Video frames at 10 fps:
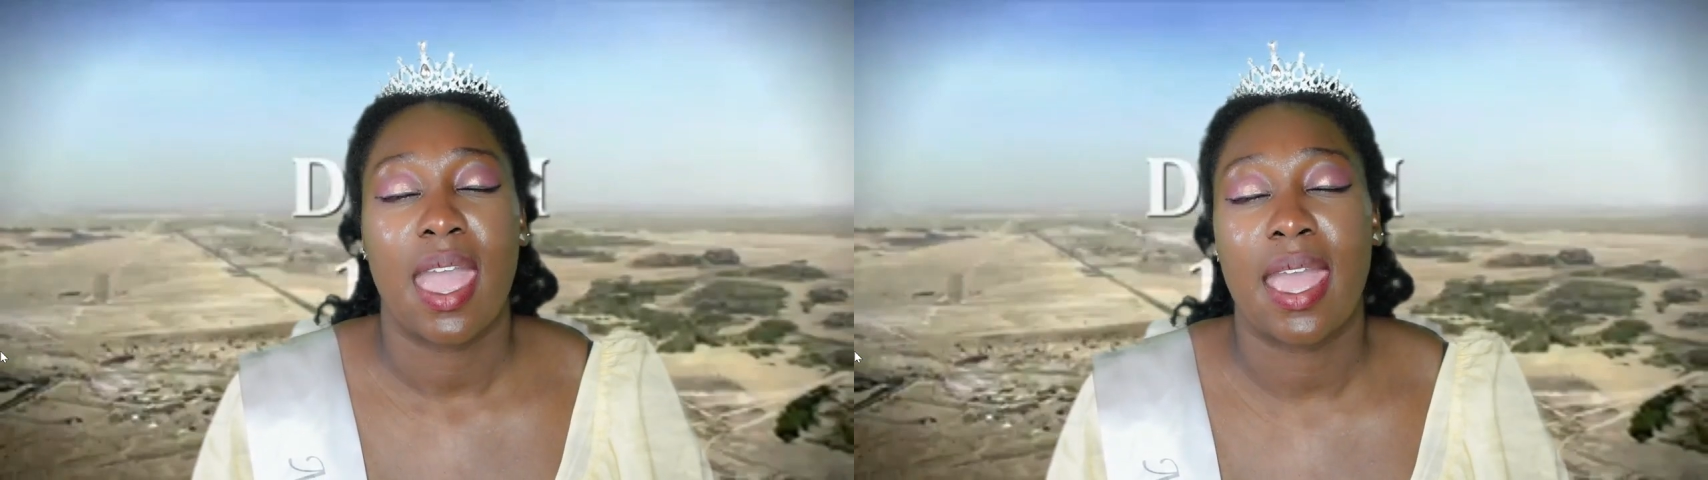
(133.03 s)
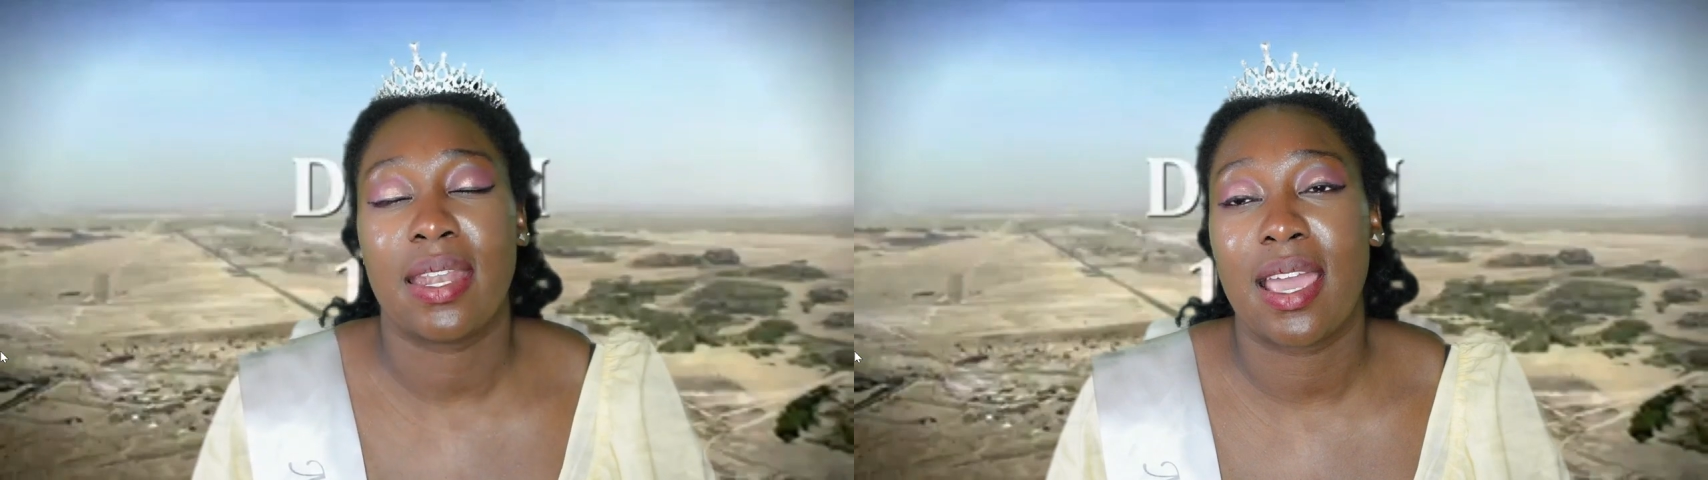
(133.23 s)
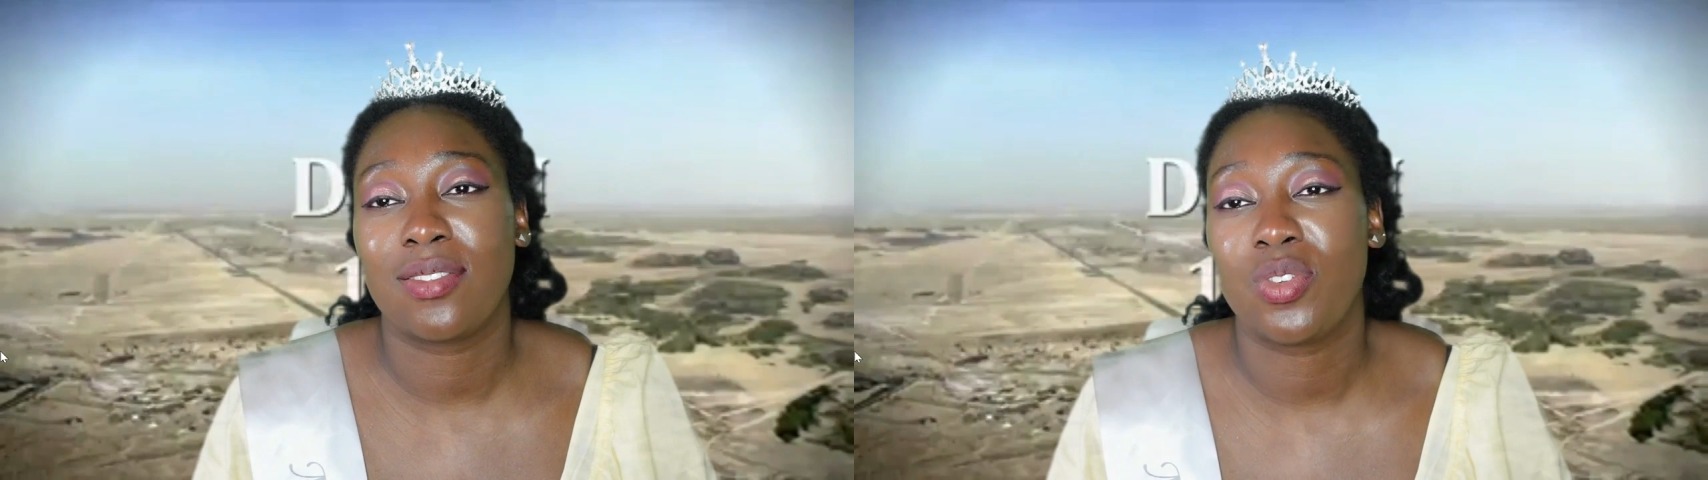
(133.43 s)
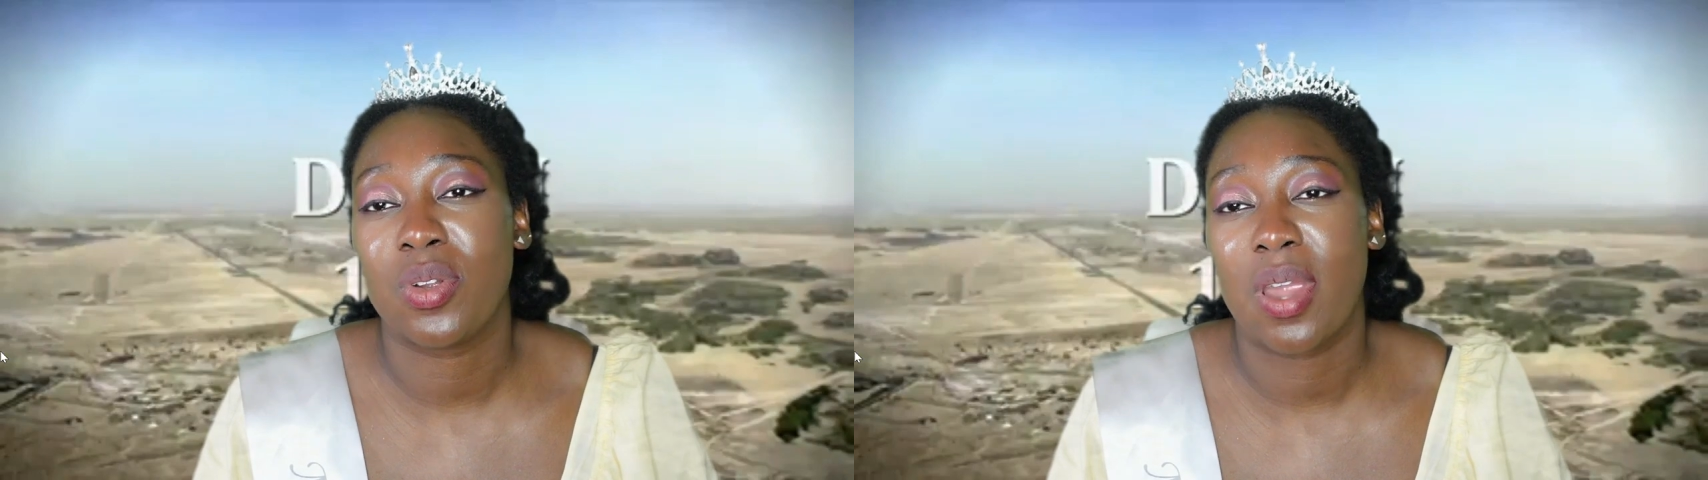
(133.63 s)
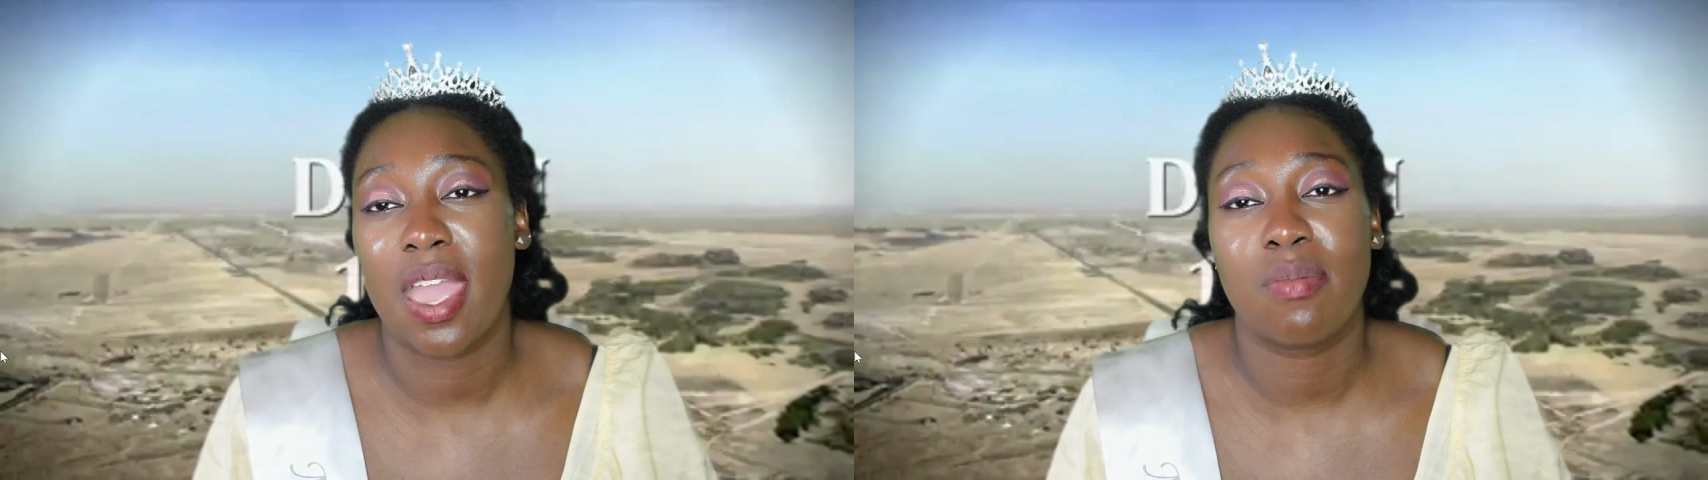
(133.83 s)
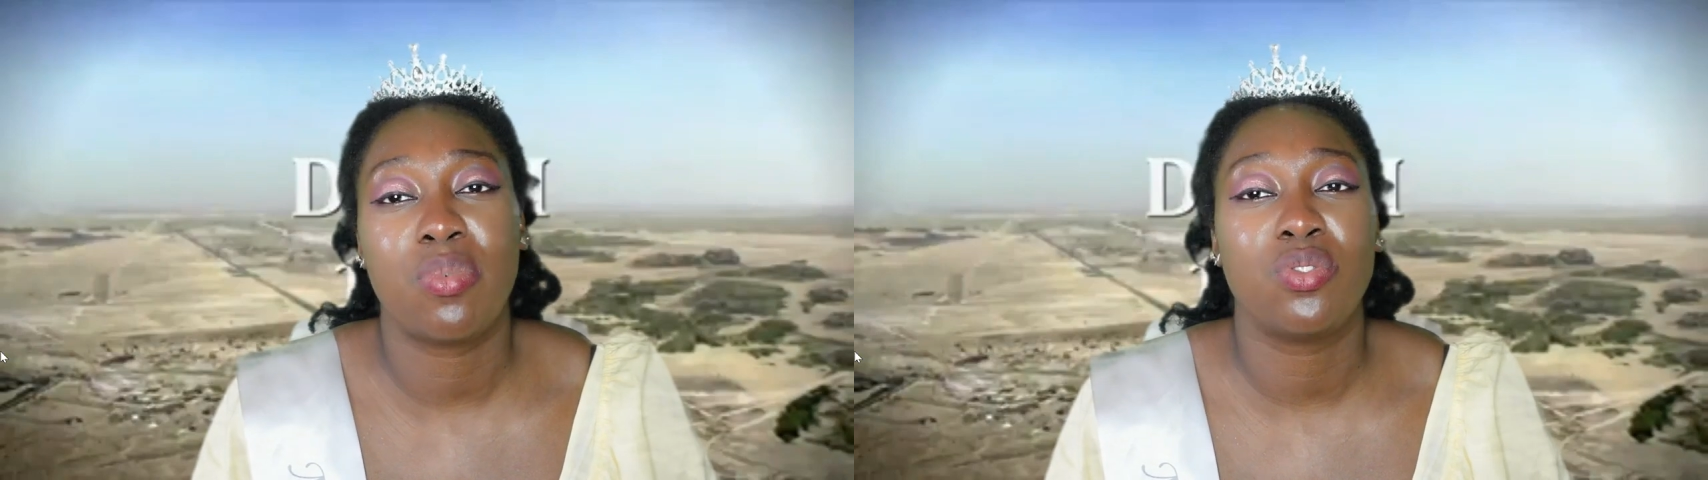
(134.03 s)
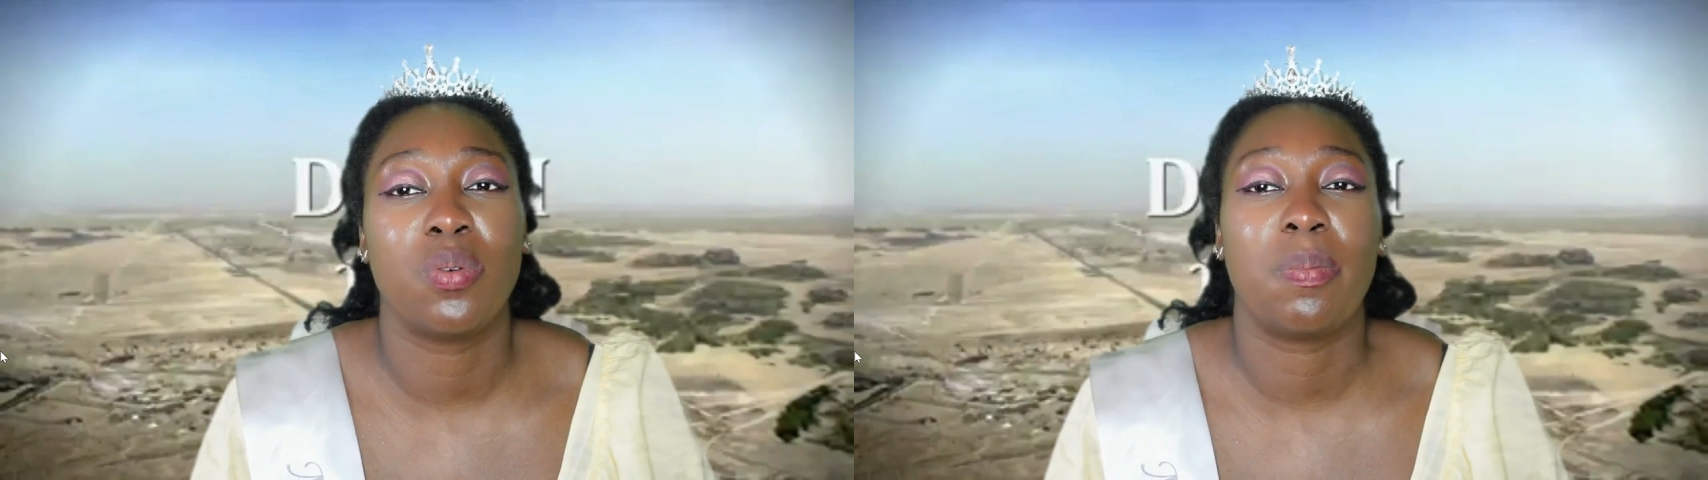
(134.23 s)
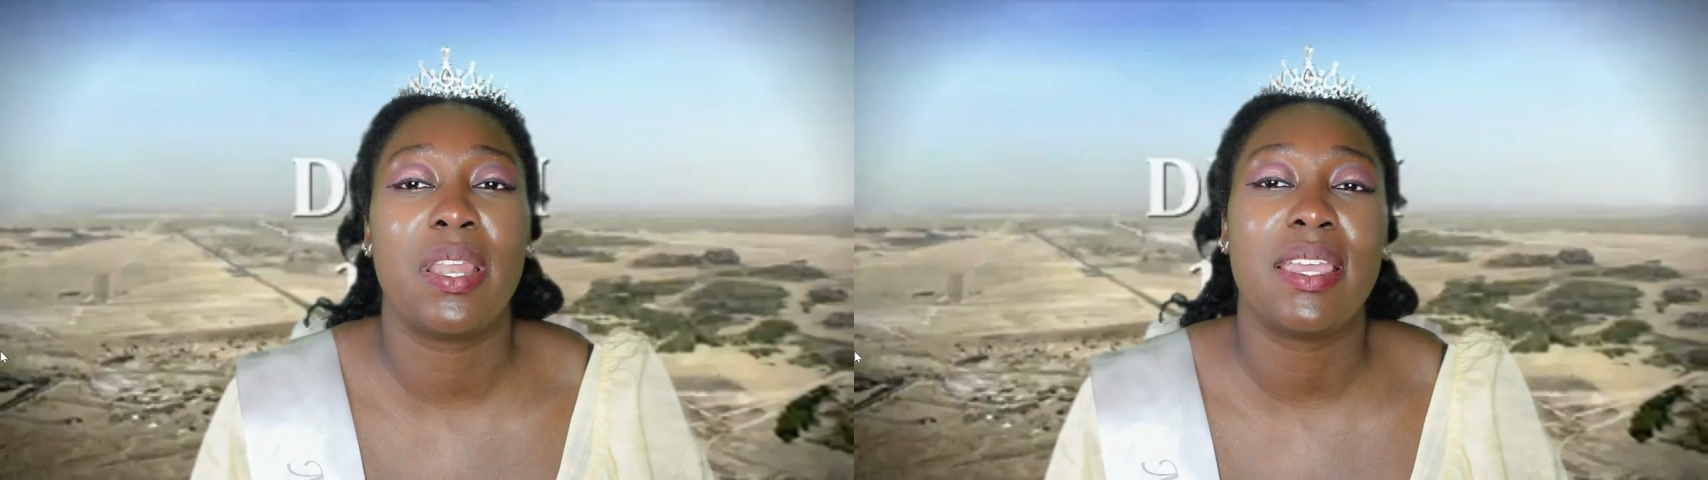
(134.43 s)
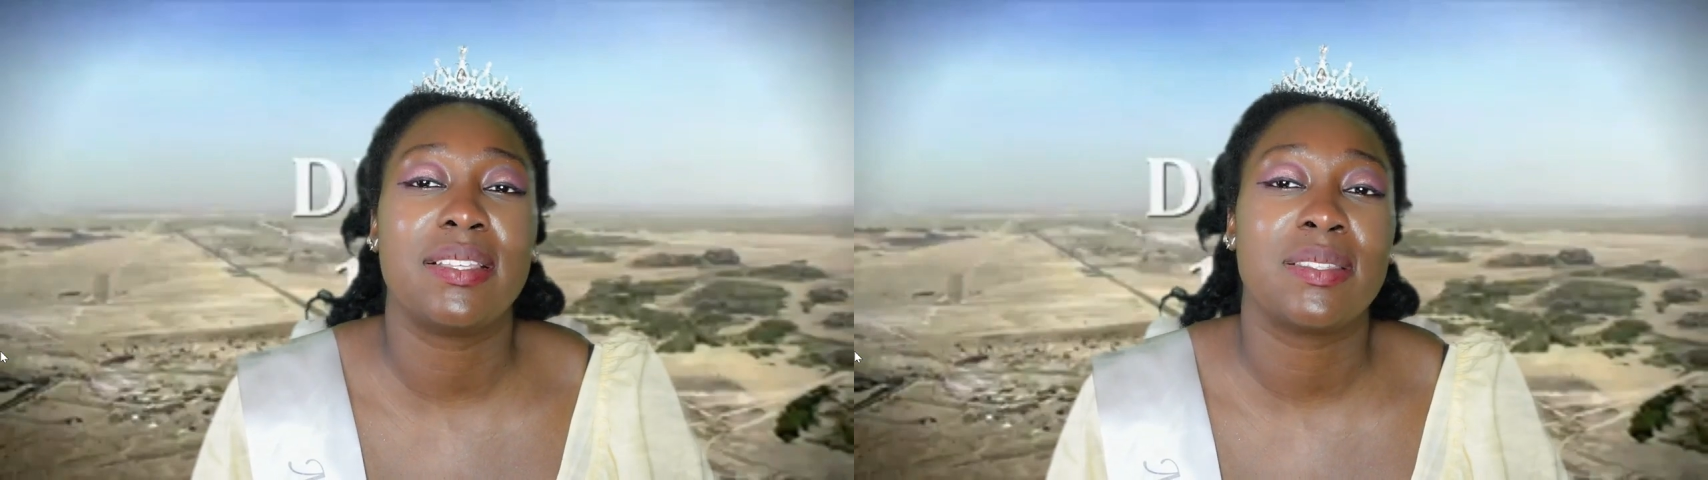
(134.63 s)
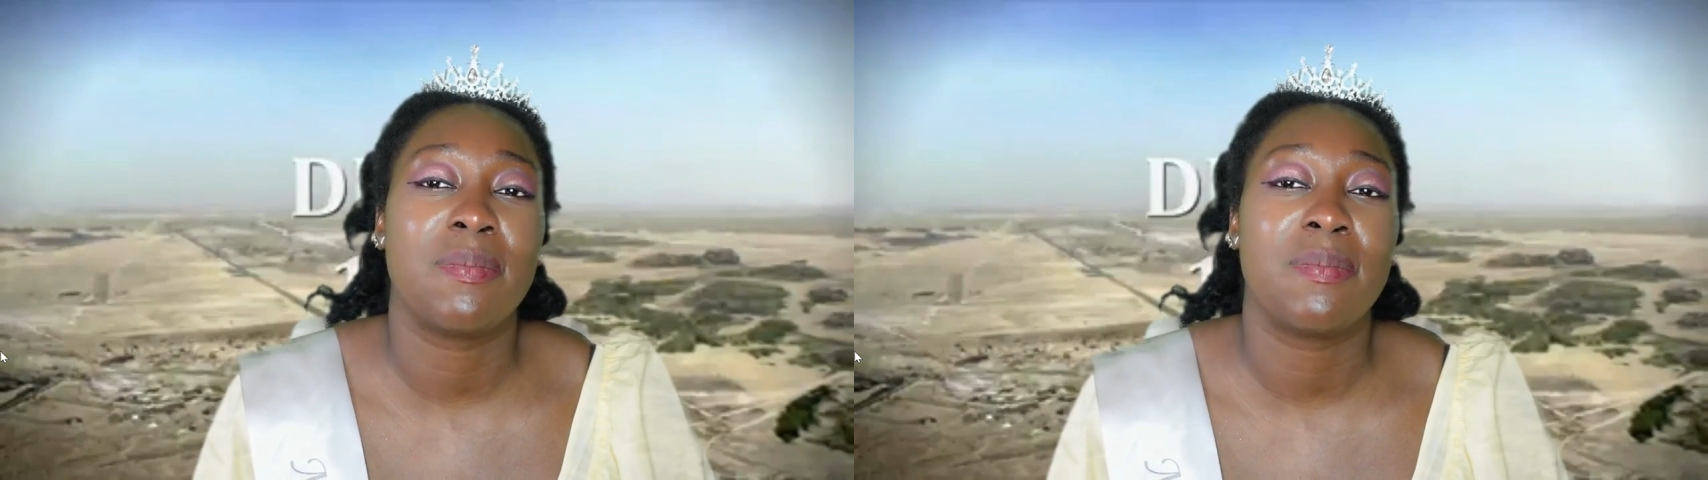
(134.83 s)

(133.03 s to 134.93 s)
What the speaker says: and that you're able to please